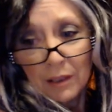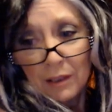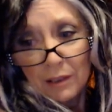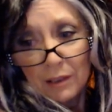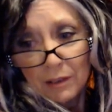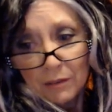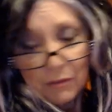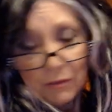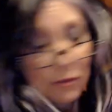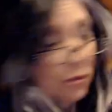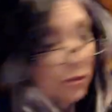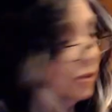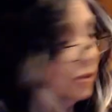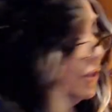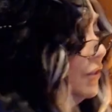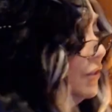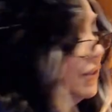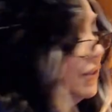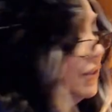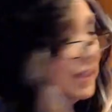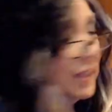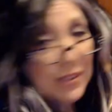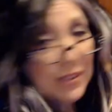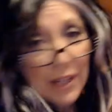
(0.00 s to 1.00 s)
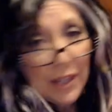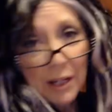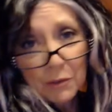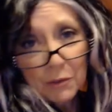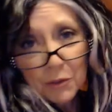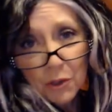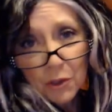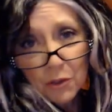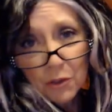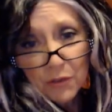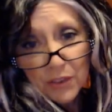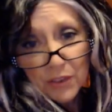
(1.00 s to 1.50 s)
for 6 hours,
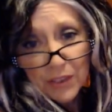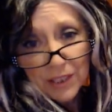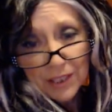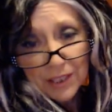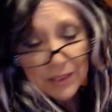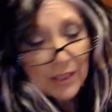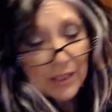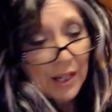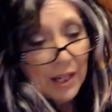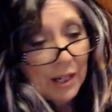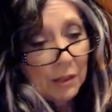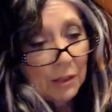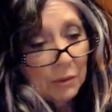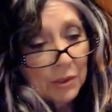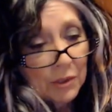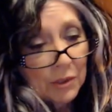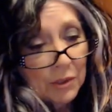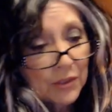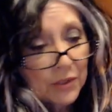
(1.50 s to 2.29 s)
over 6 hours,